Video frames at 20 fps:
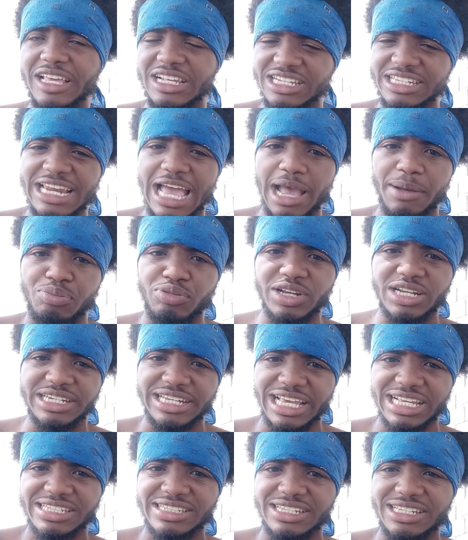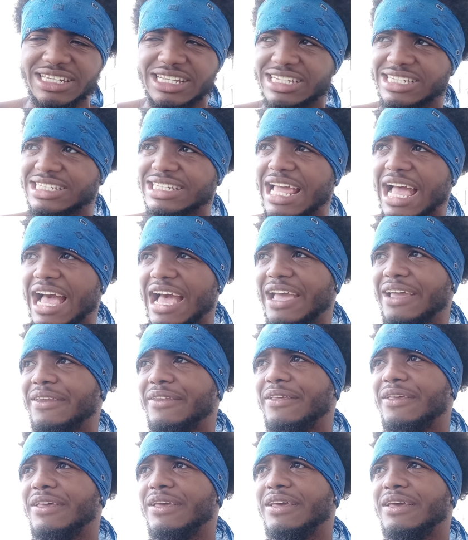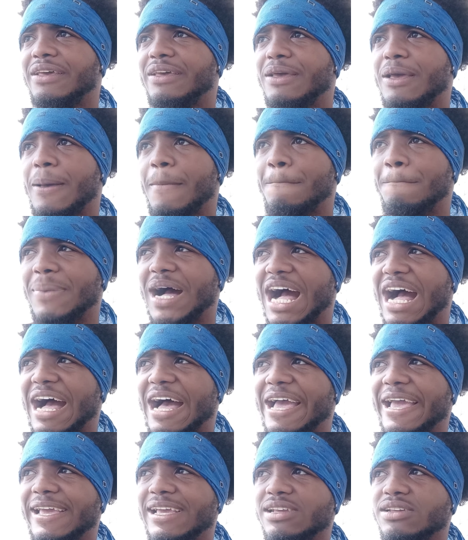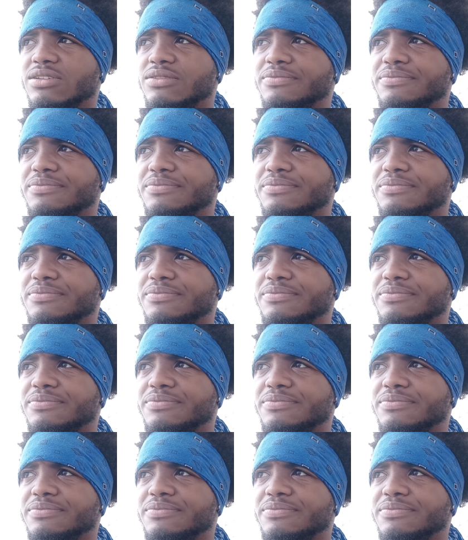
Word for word: It's not predestined. It's not by